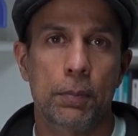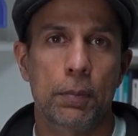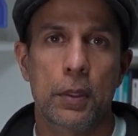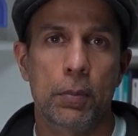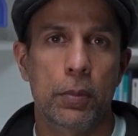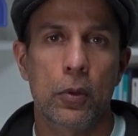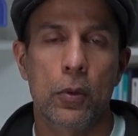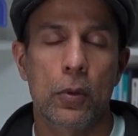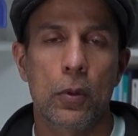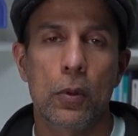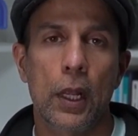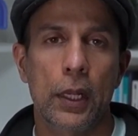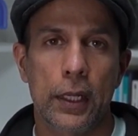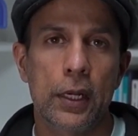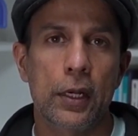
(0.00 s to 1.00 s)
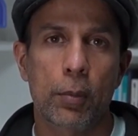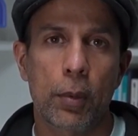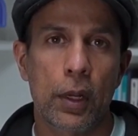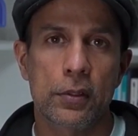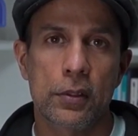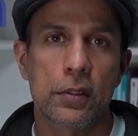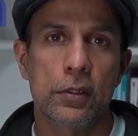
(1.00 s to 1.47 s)
People don't know,
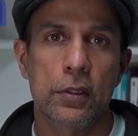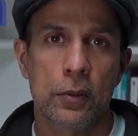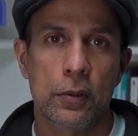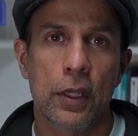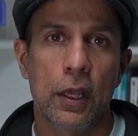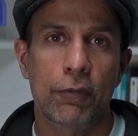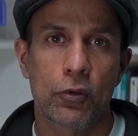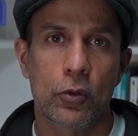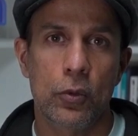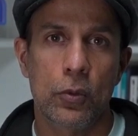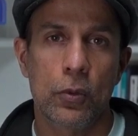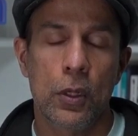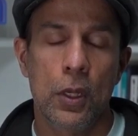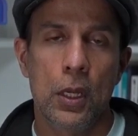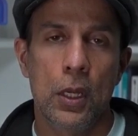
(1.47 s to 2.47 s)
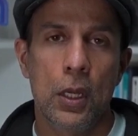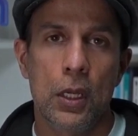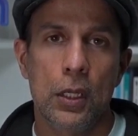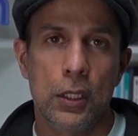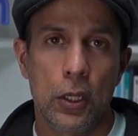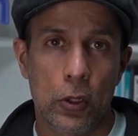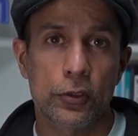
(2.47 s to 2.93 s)
enterprises,
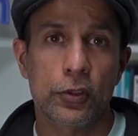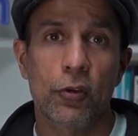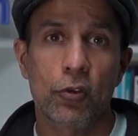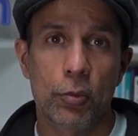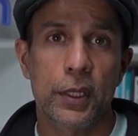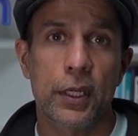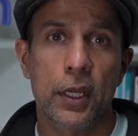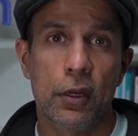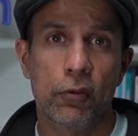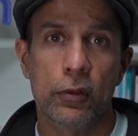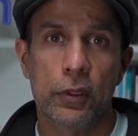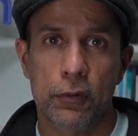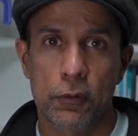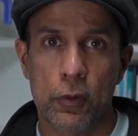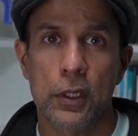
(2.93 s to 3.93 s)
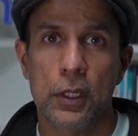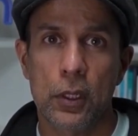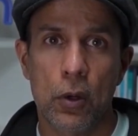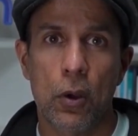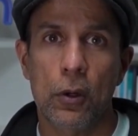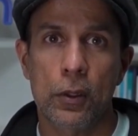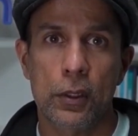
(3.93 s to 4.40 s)
they also have to be careful. They have to
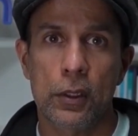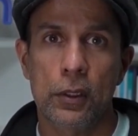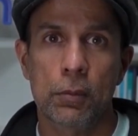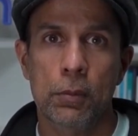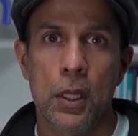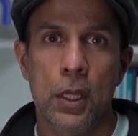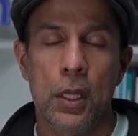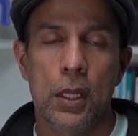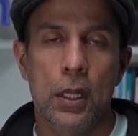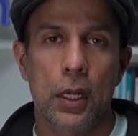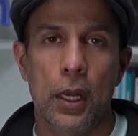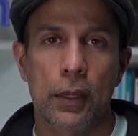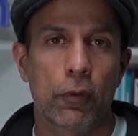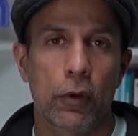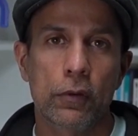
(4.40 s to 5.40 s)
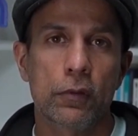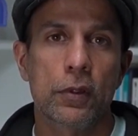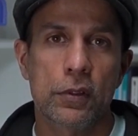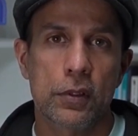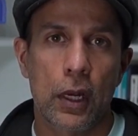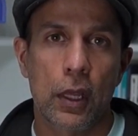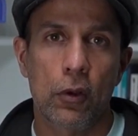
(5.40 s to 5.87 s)
think long term. One of
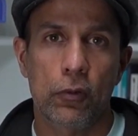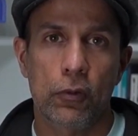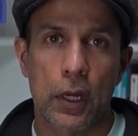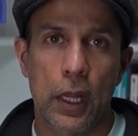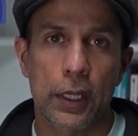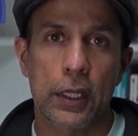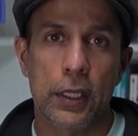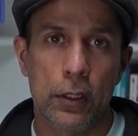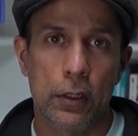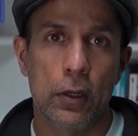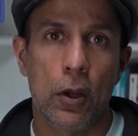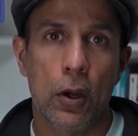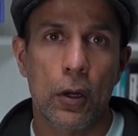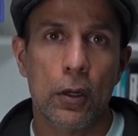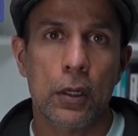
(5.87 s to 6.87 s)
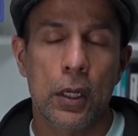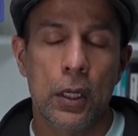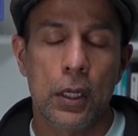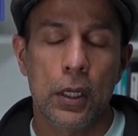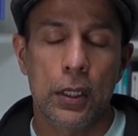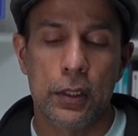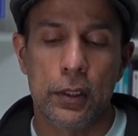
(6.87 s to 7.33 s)
the things that I hear a lot
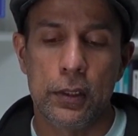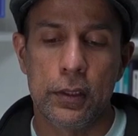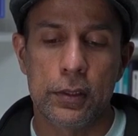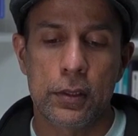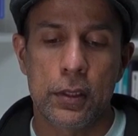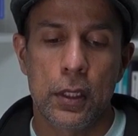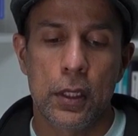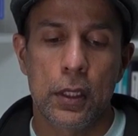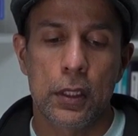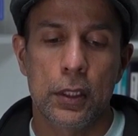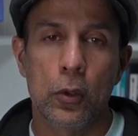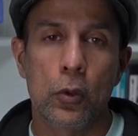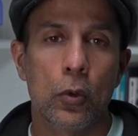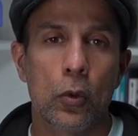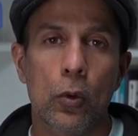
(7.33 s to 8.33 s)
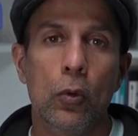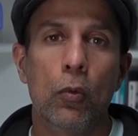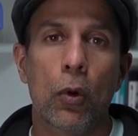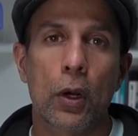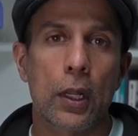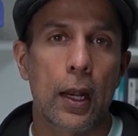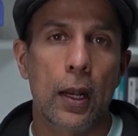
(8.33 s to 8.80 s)
is they don't know
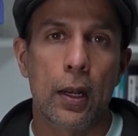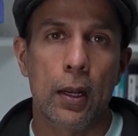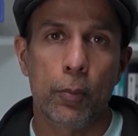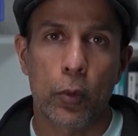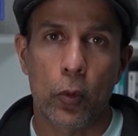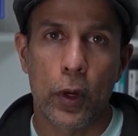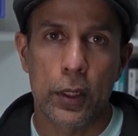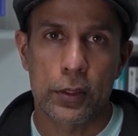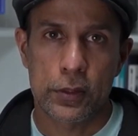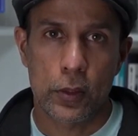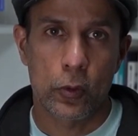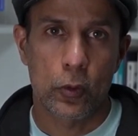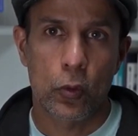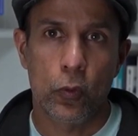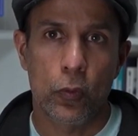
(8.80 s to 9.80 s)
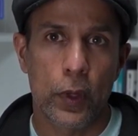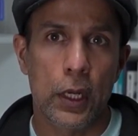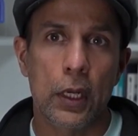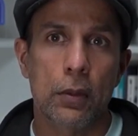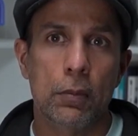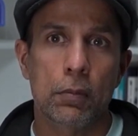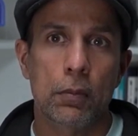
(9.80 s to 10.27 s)
what LLM providers are going to
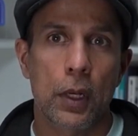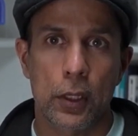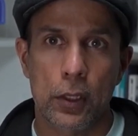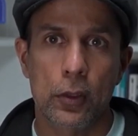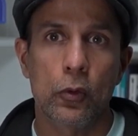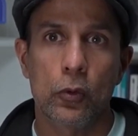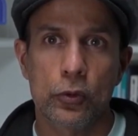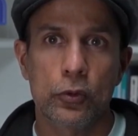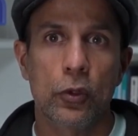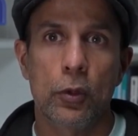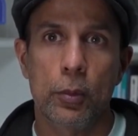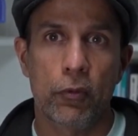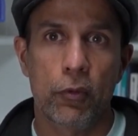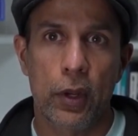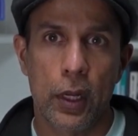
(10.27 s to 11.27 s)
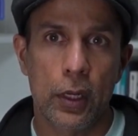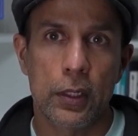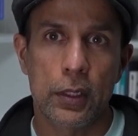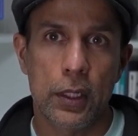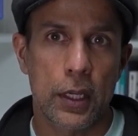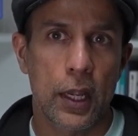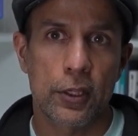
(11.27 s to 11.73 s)
win. Who's going to be winner
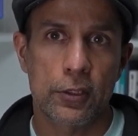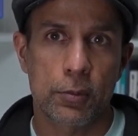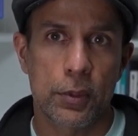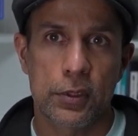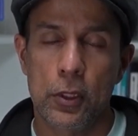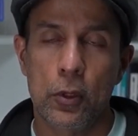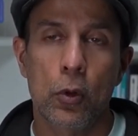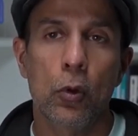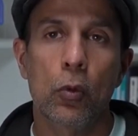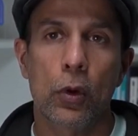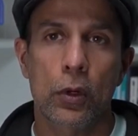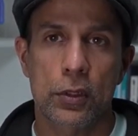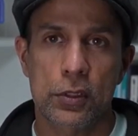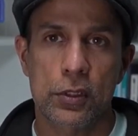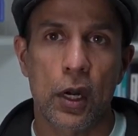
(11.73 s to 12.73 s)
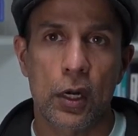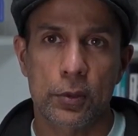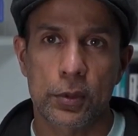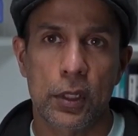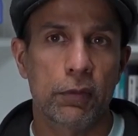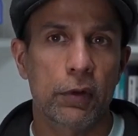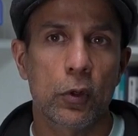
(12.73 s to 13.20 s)
in the AI space. They don't know what
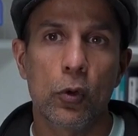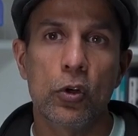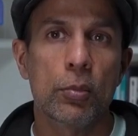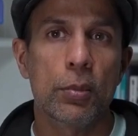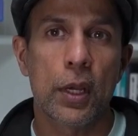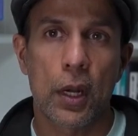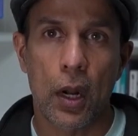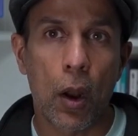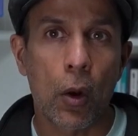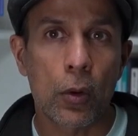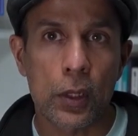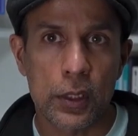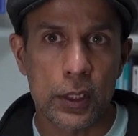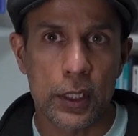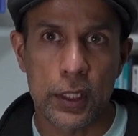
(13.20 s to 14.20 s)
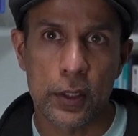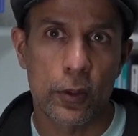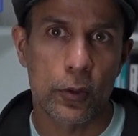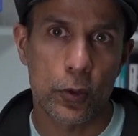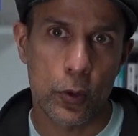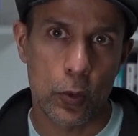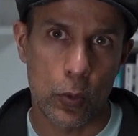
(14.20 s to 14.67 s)
startups are even going to be around in a
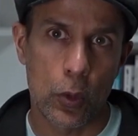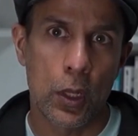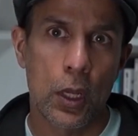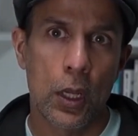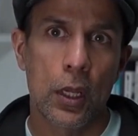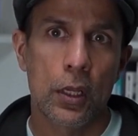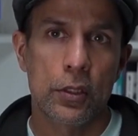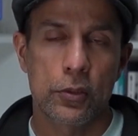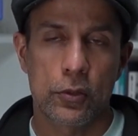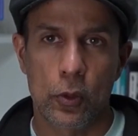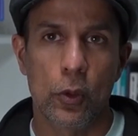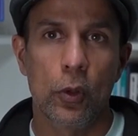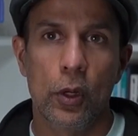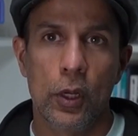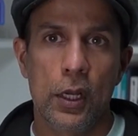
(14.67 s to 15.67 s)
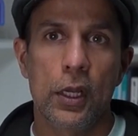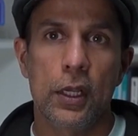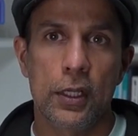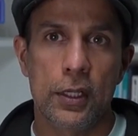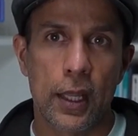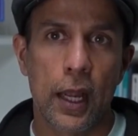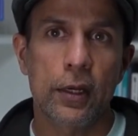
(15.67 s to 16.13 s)
year or two. So
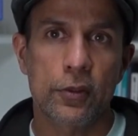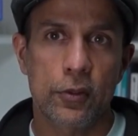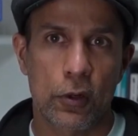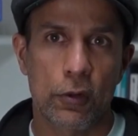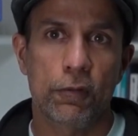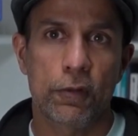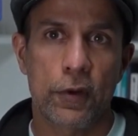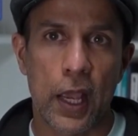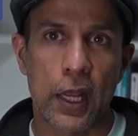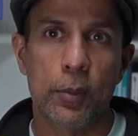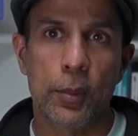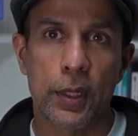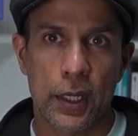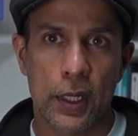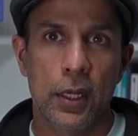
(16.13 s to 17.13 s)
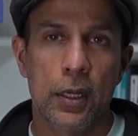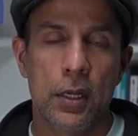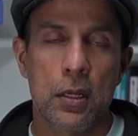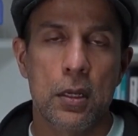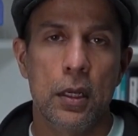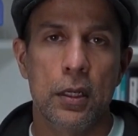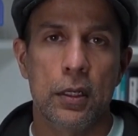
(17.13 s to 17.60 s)
in that sort of dynamic
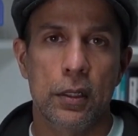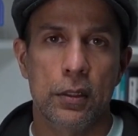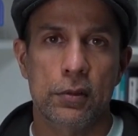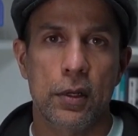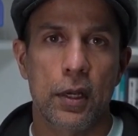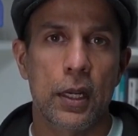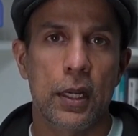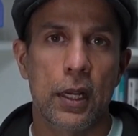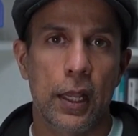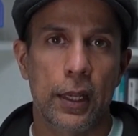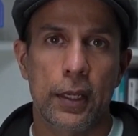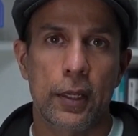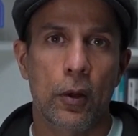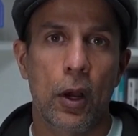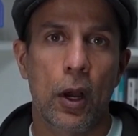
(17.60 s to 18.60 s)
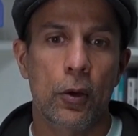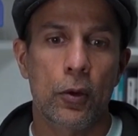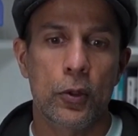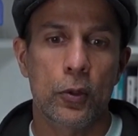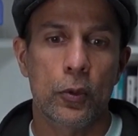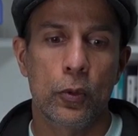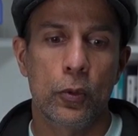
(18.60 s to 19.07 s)
industry, how
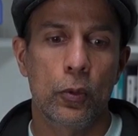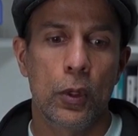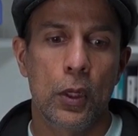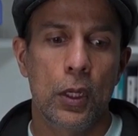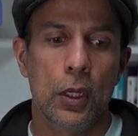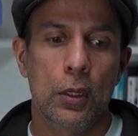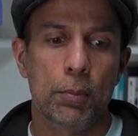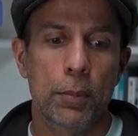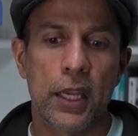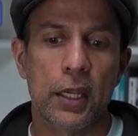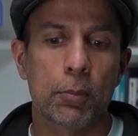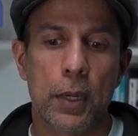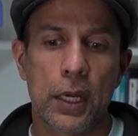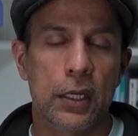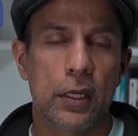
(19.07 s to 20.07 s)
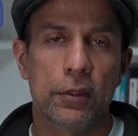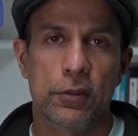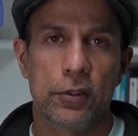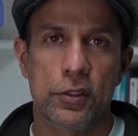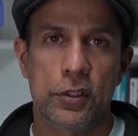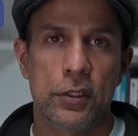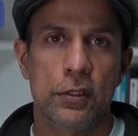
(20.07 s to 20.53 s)
do you make big
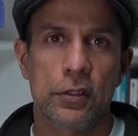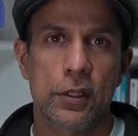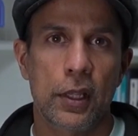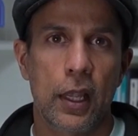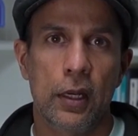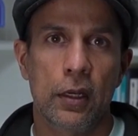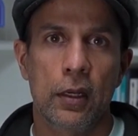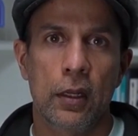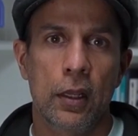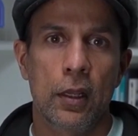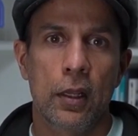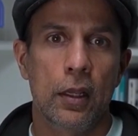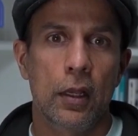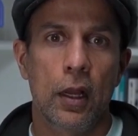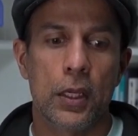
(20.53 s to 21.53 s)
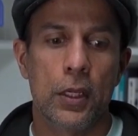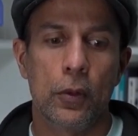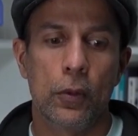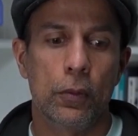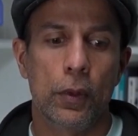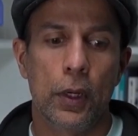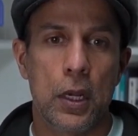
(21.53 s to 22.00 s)
decisions and
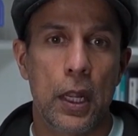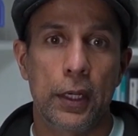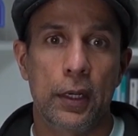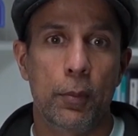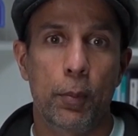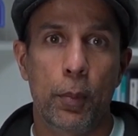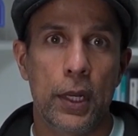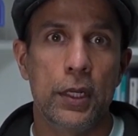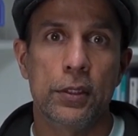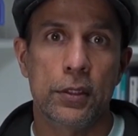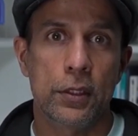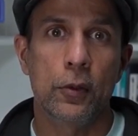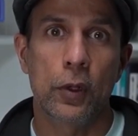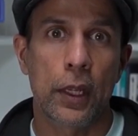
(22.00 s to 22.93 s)
replace,